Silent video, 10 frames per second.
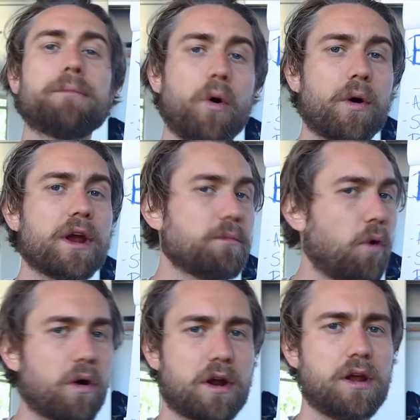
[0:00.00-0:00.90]
more and
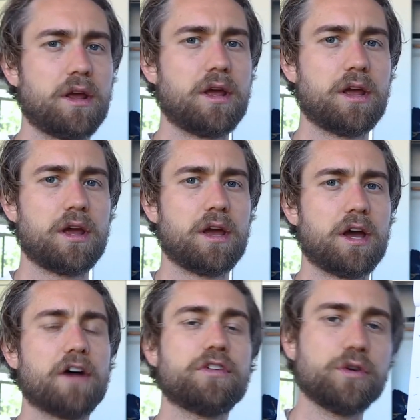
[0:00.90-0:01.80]
more
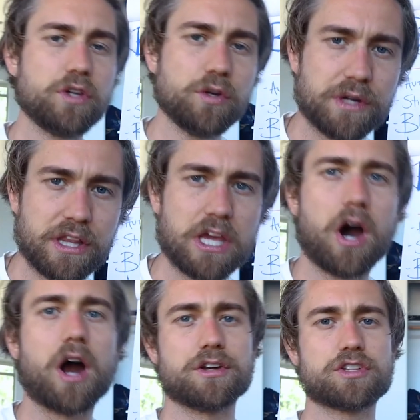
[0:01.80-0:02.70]
of who you really
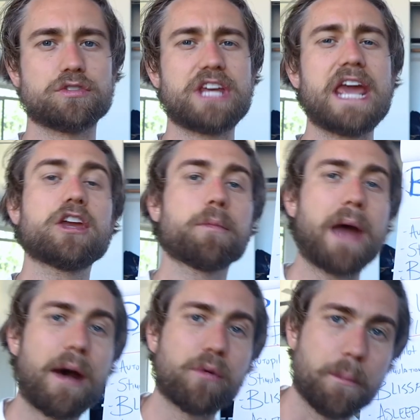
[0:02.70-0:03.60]
are. So take your
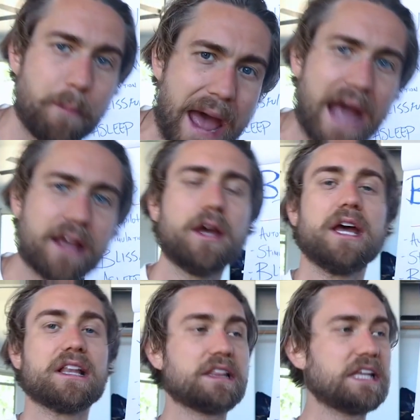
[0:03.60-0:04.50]
power back.
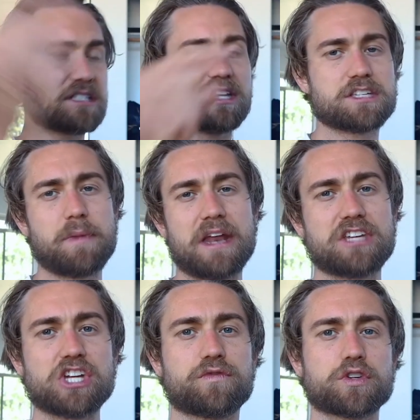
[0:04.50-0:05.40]
Listen to this
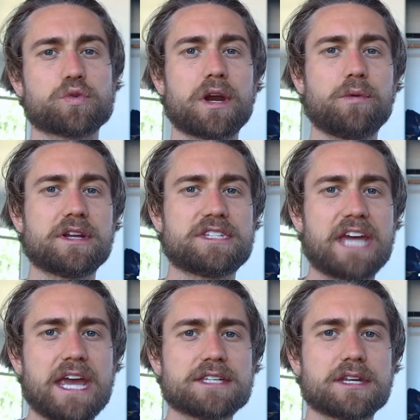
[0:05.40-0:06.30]
meditation for 21
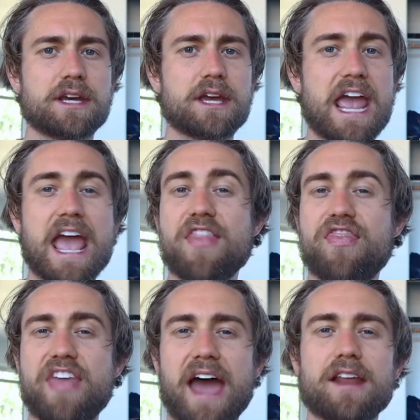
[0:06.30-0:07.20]
days, and
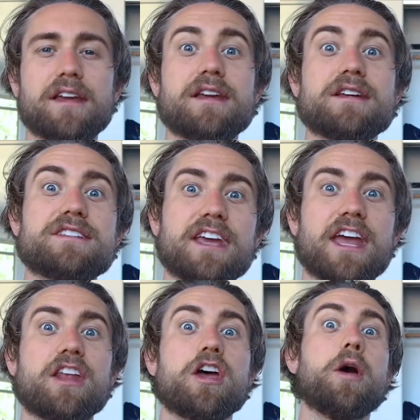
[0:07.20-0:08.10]
that is
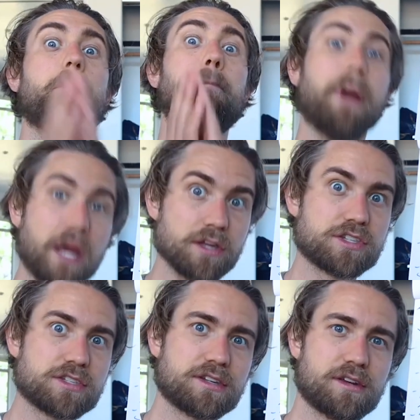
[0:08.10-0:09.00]
it.
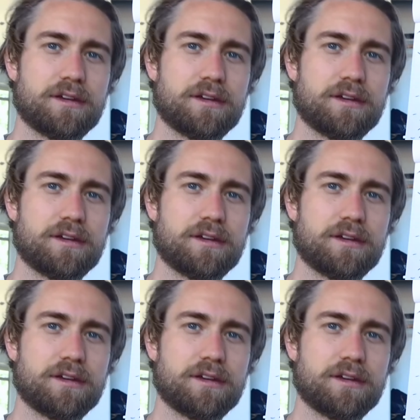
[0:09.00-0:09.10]
Peace.